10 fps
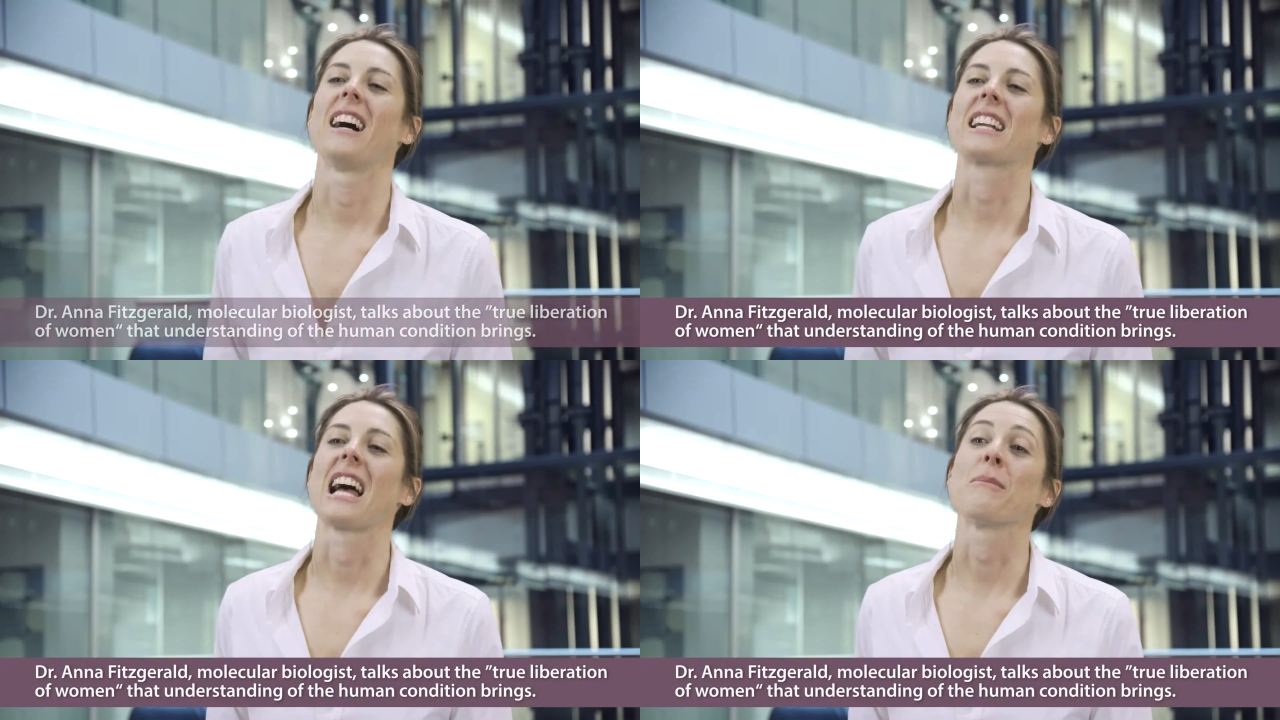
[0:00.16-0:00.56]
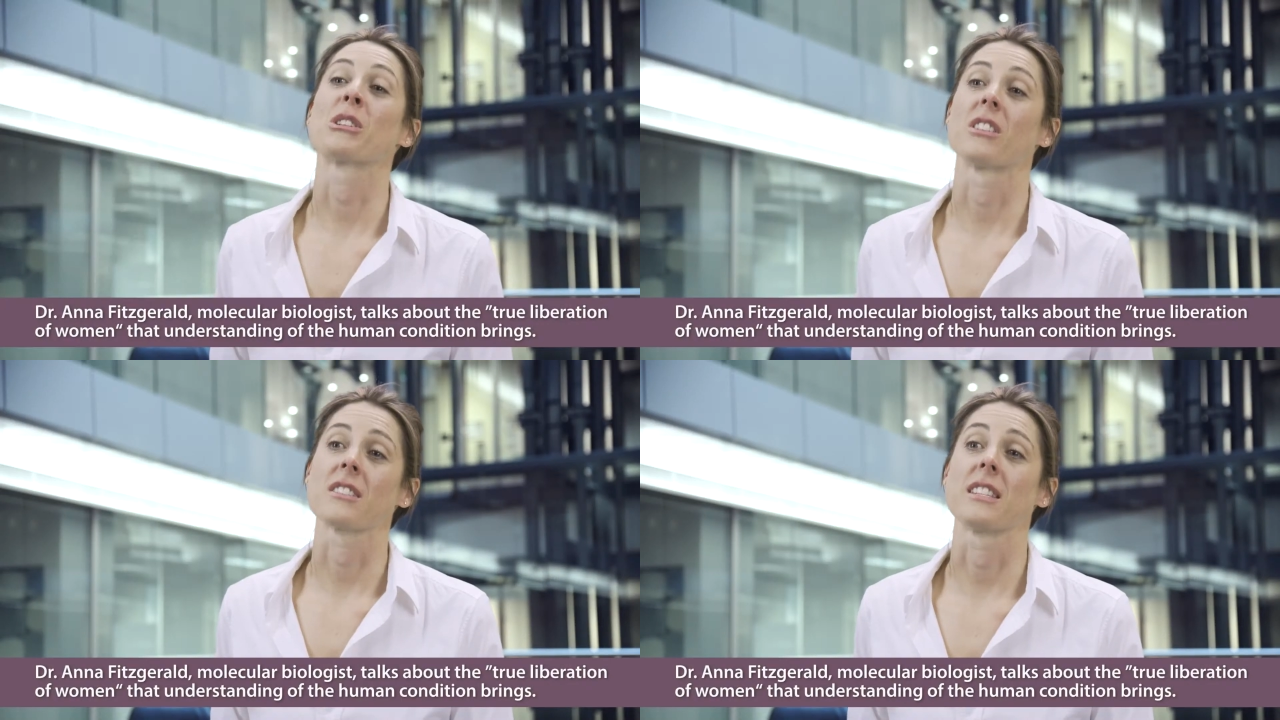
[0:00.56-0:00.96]
I came
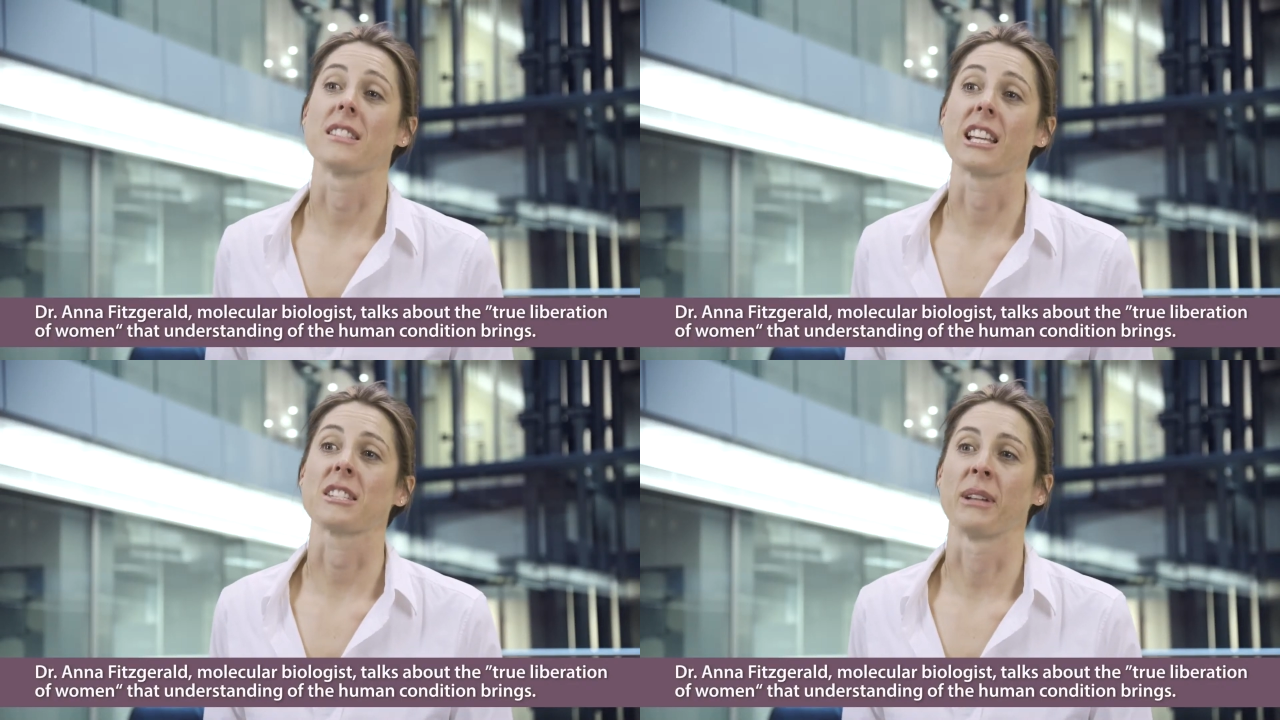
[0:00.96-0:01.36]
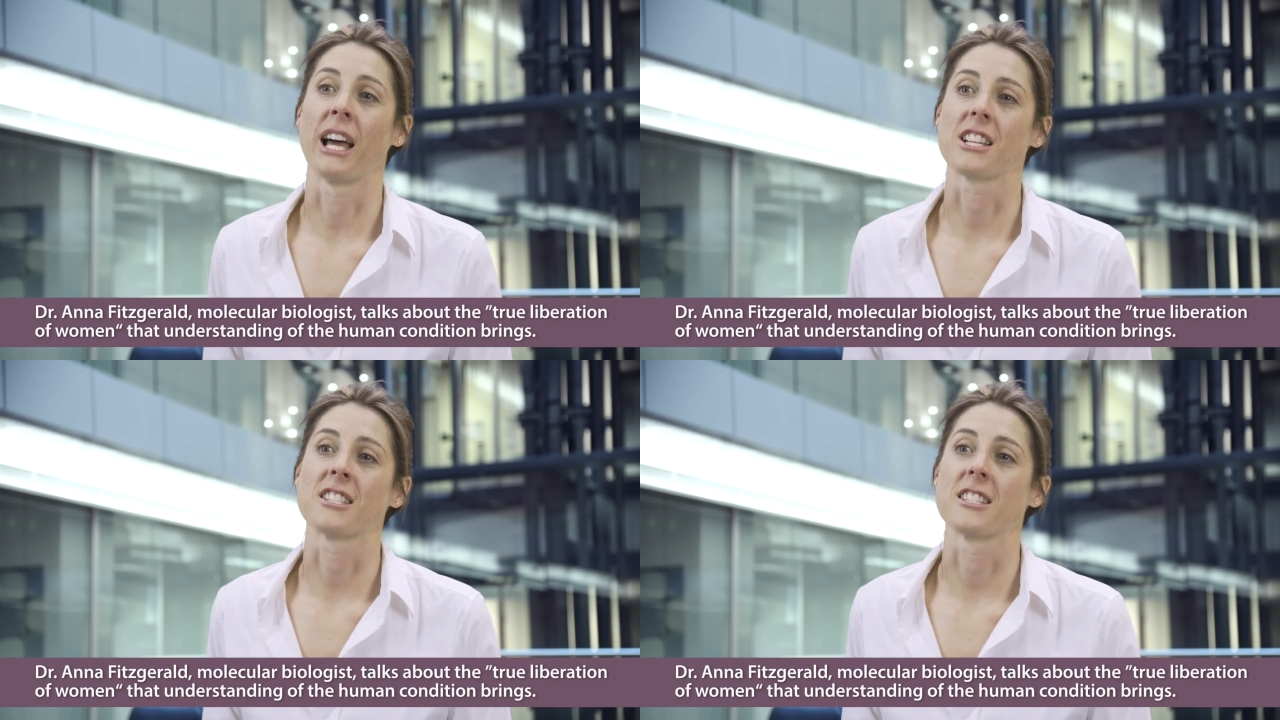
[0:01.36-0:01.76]
across these
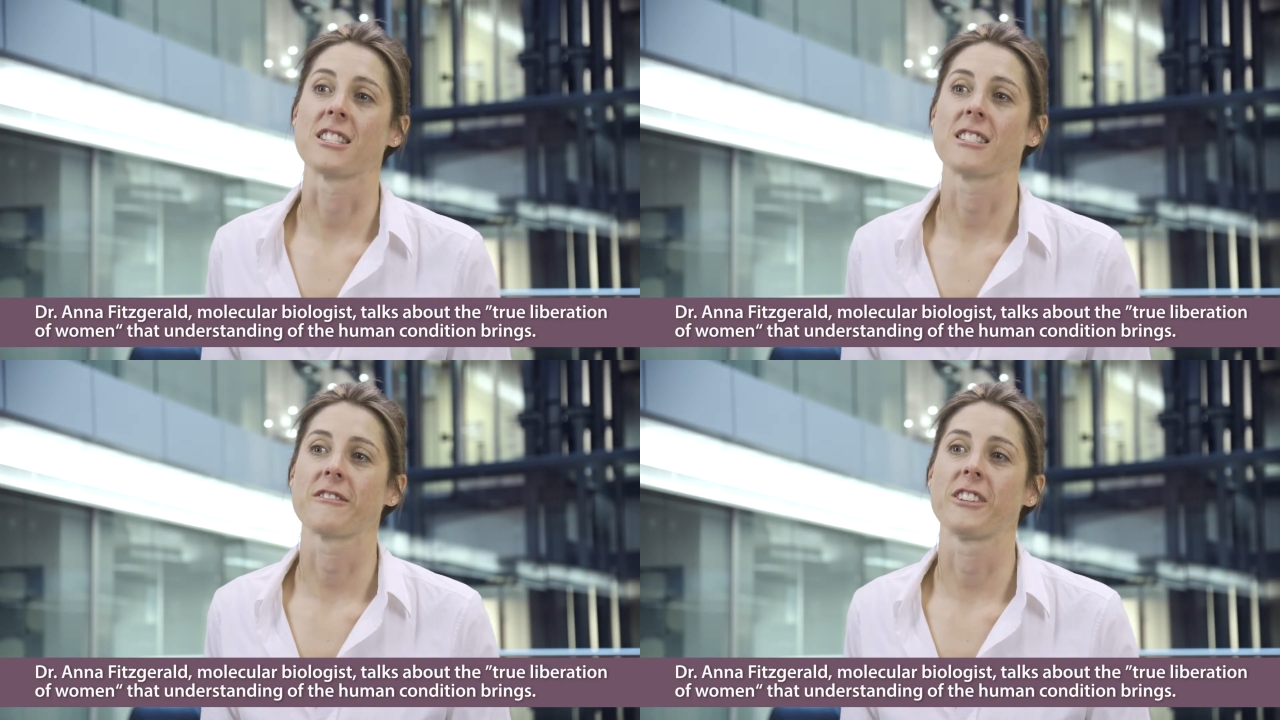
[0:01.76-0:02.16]
explanations